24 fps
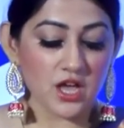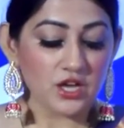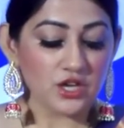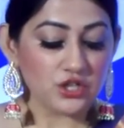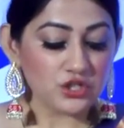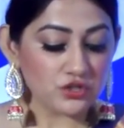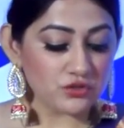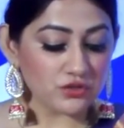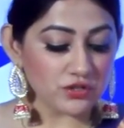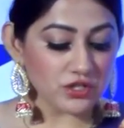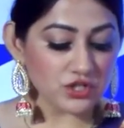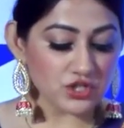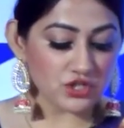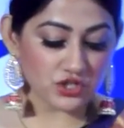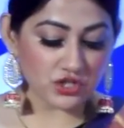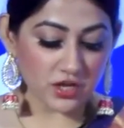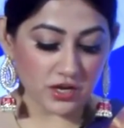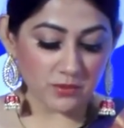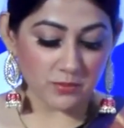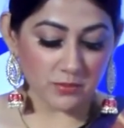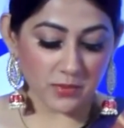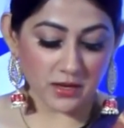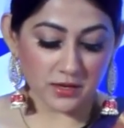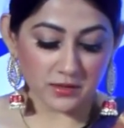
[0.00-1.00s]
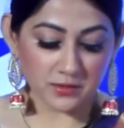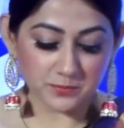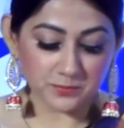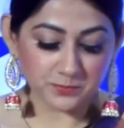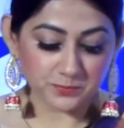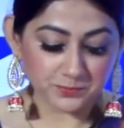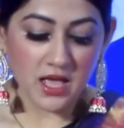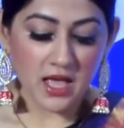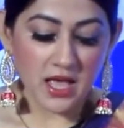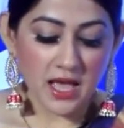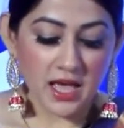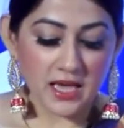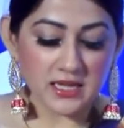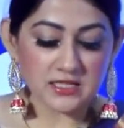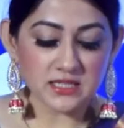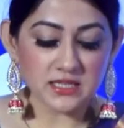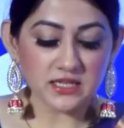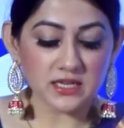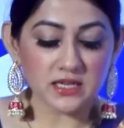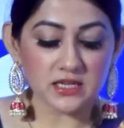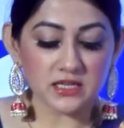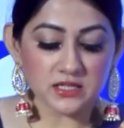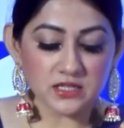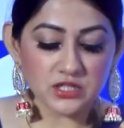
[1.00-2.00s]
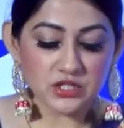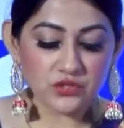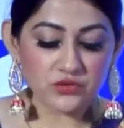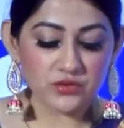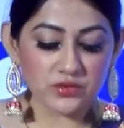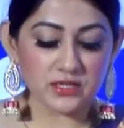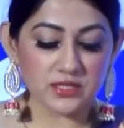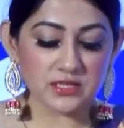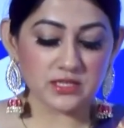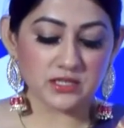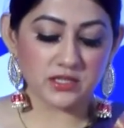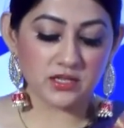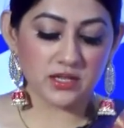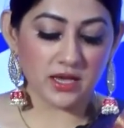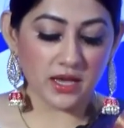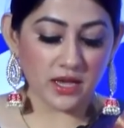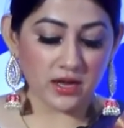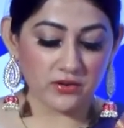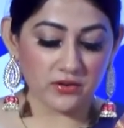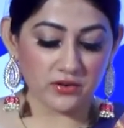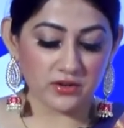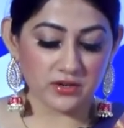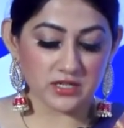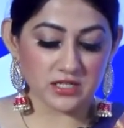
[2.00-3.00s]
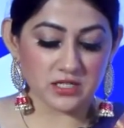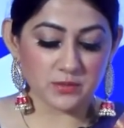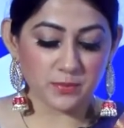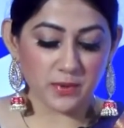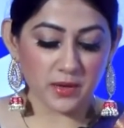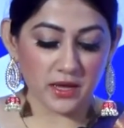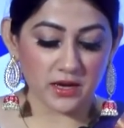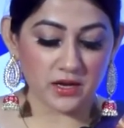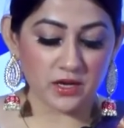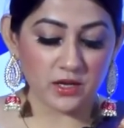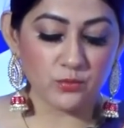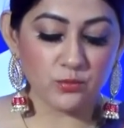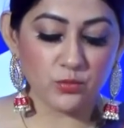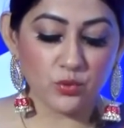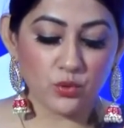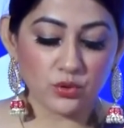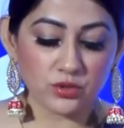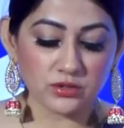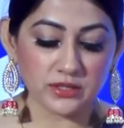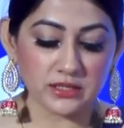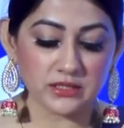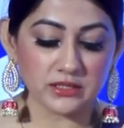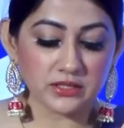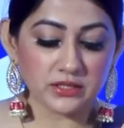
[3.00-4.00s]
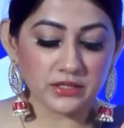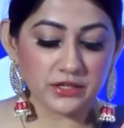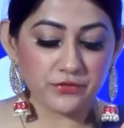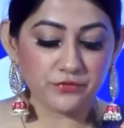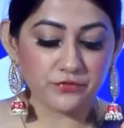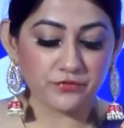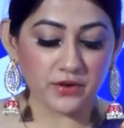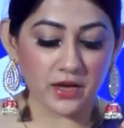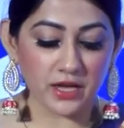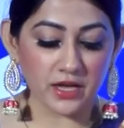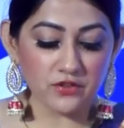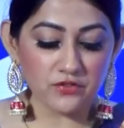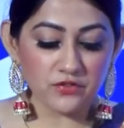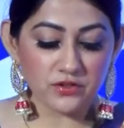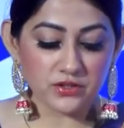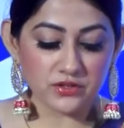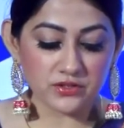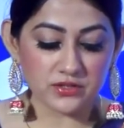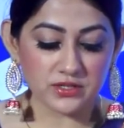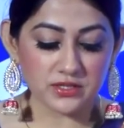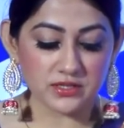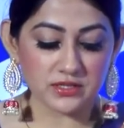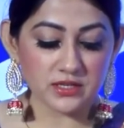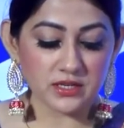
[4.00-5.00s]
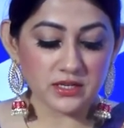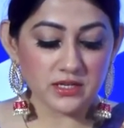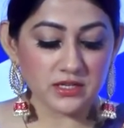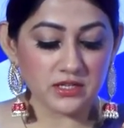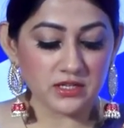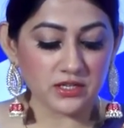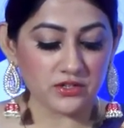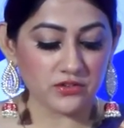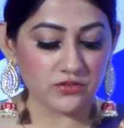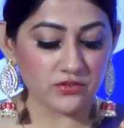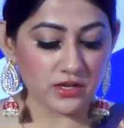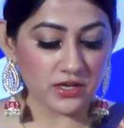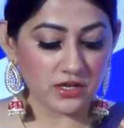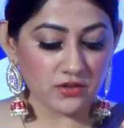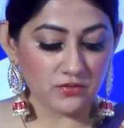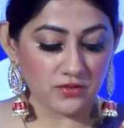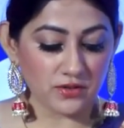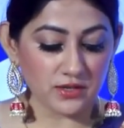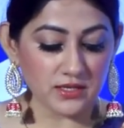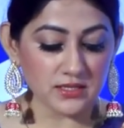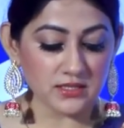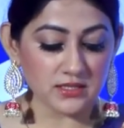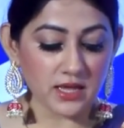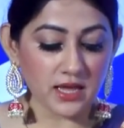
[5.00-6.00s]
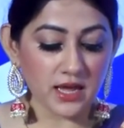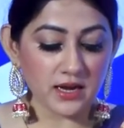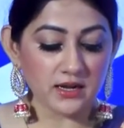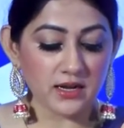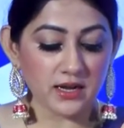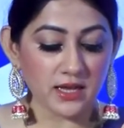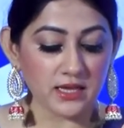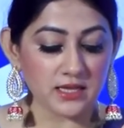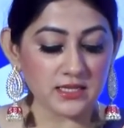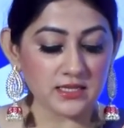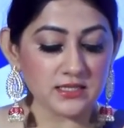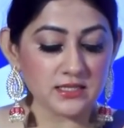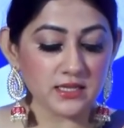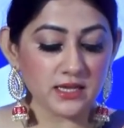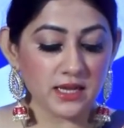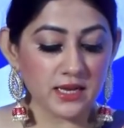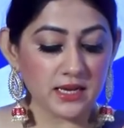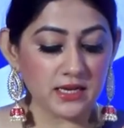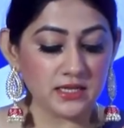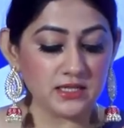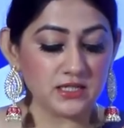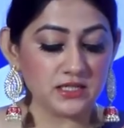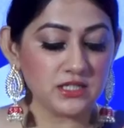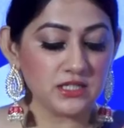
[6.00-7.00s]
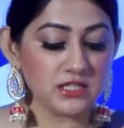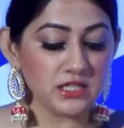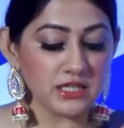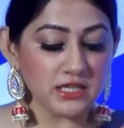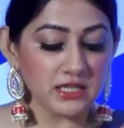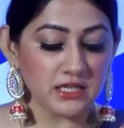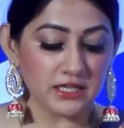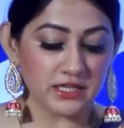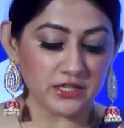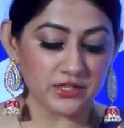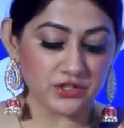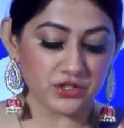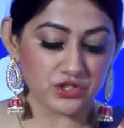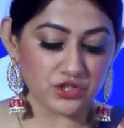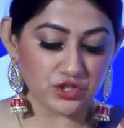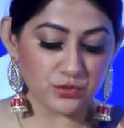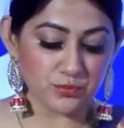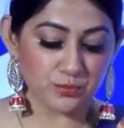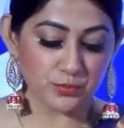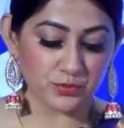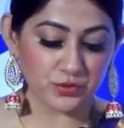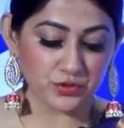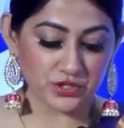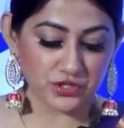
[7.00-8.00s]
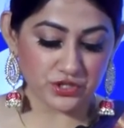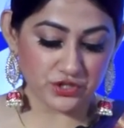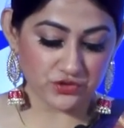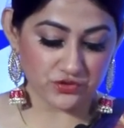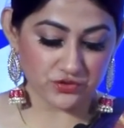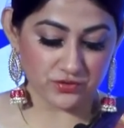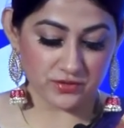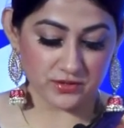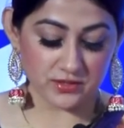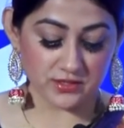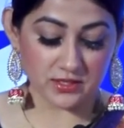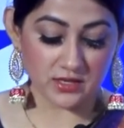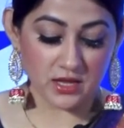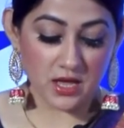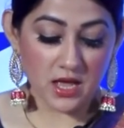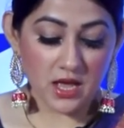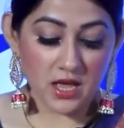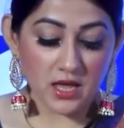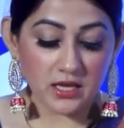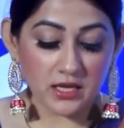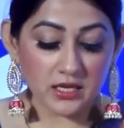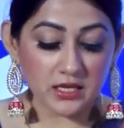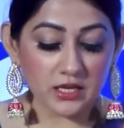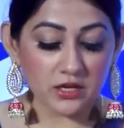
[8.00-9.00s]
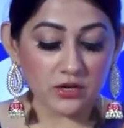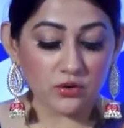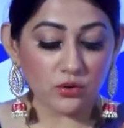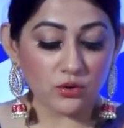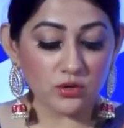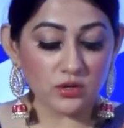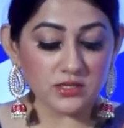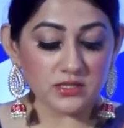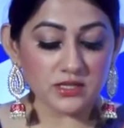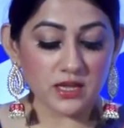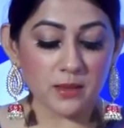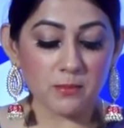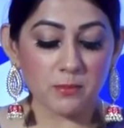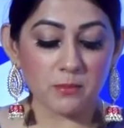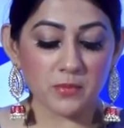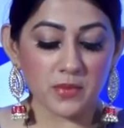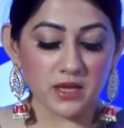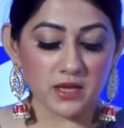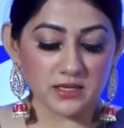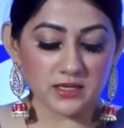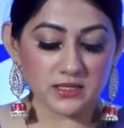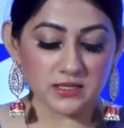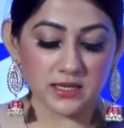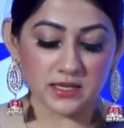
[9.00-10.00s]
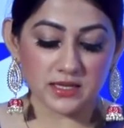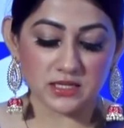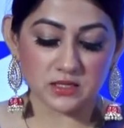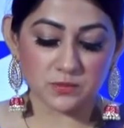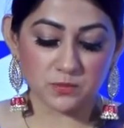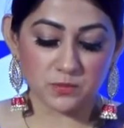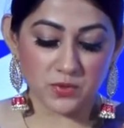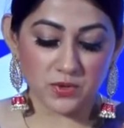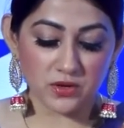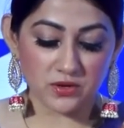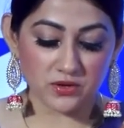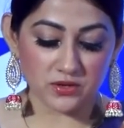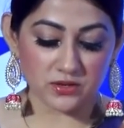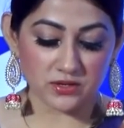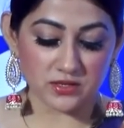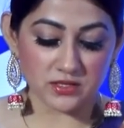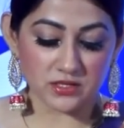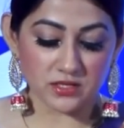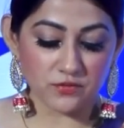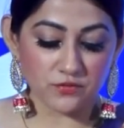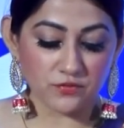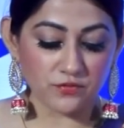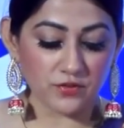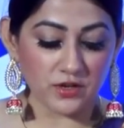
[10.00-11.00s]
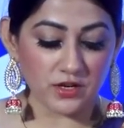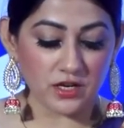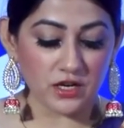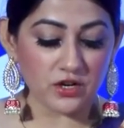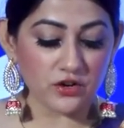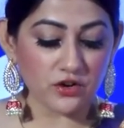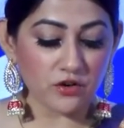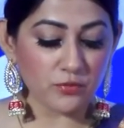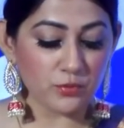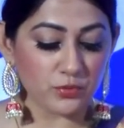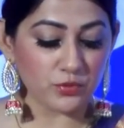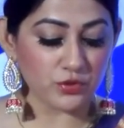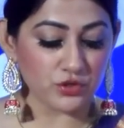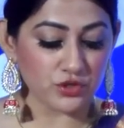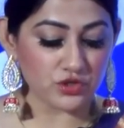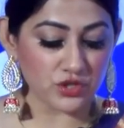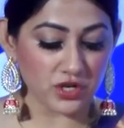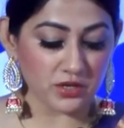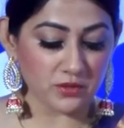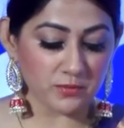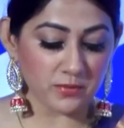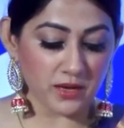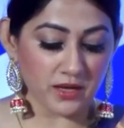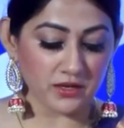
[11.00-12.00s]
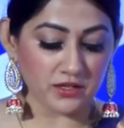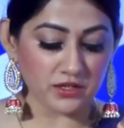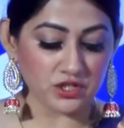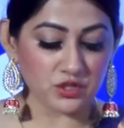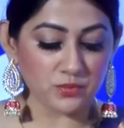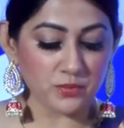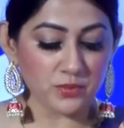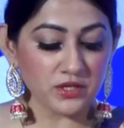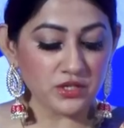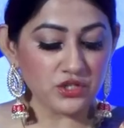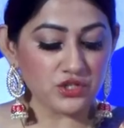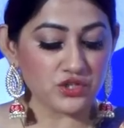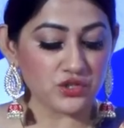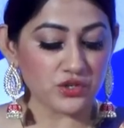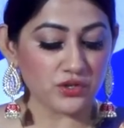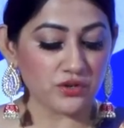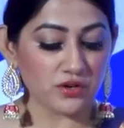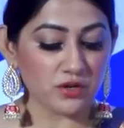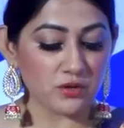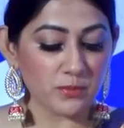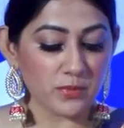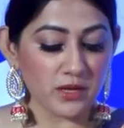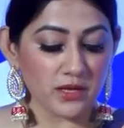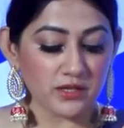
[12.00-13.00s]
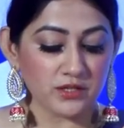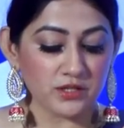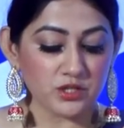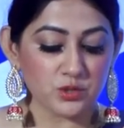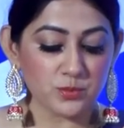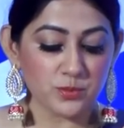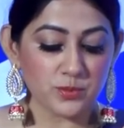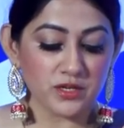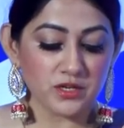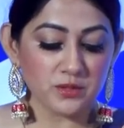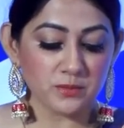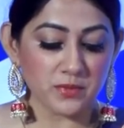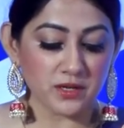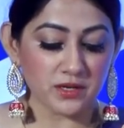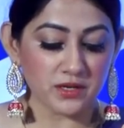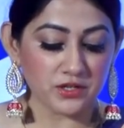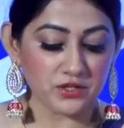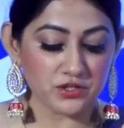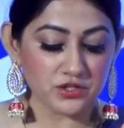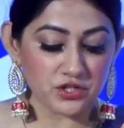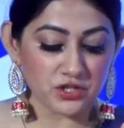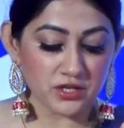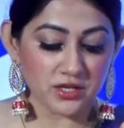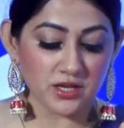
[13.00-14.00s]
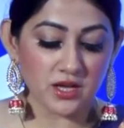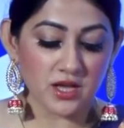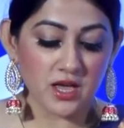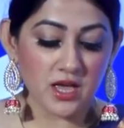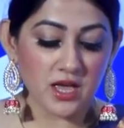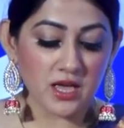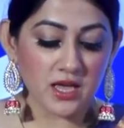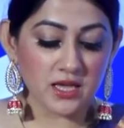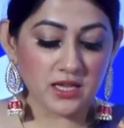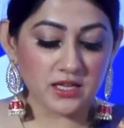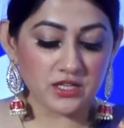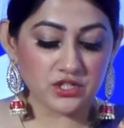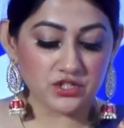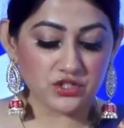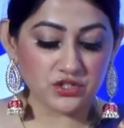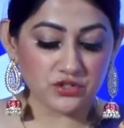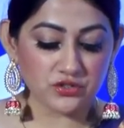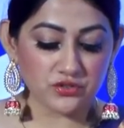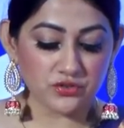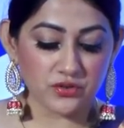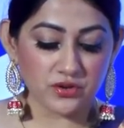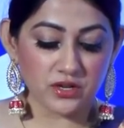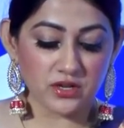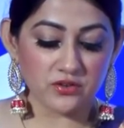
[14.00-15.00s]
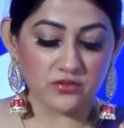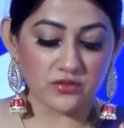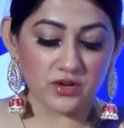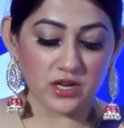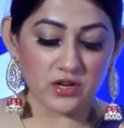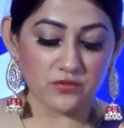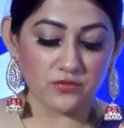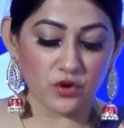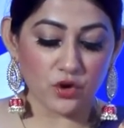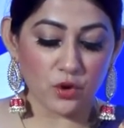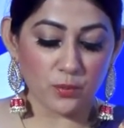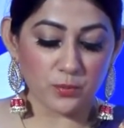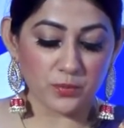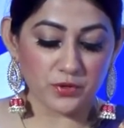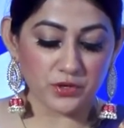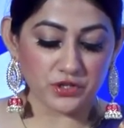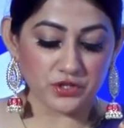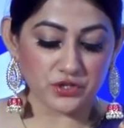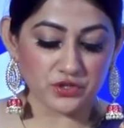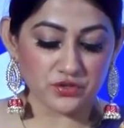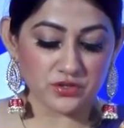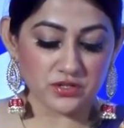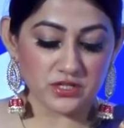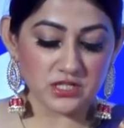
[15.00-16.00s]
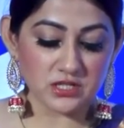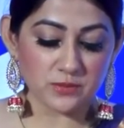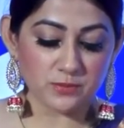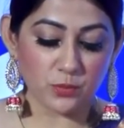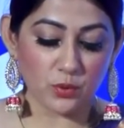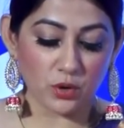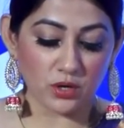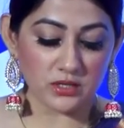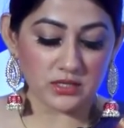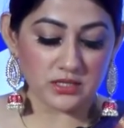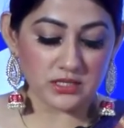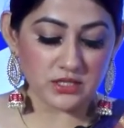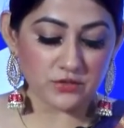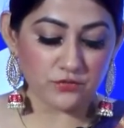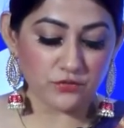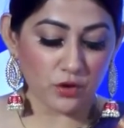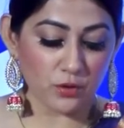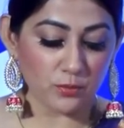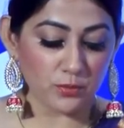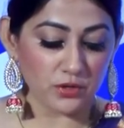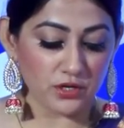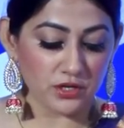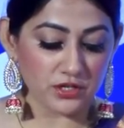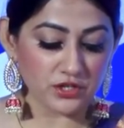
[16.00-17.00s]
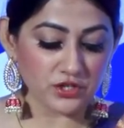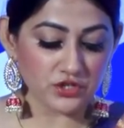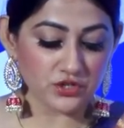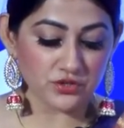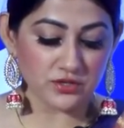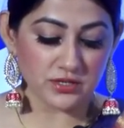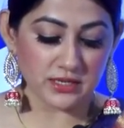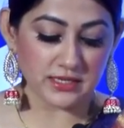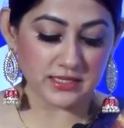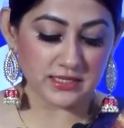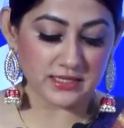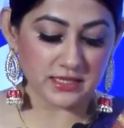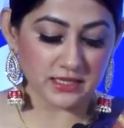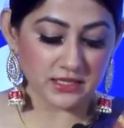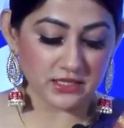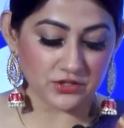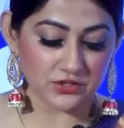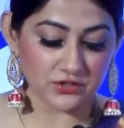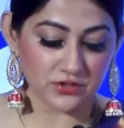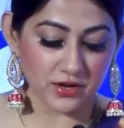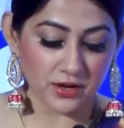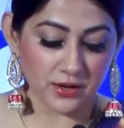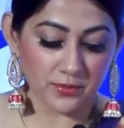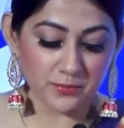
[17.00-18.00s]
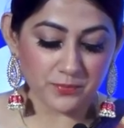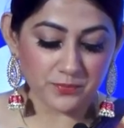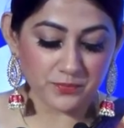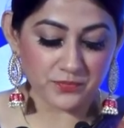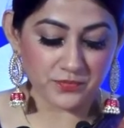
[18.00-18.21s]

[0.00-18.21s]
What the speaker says: Shri Sharma has an illustrious career spanning more than 35 years in Indian Railways and has held key leadership positions. He holds immense experience in field of project management, general management, managing engineering, railway operations, policy formulation, etc.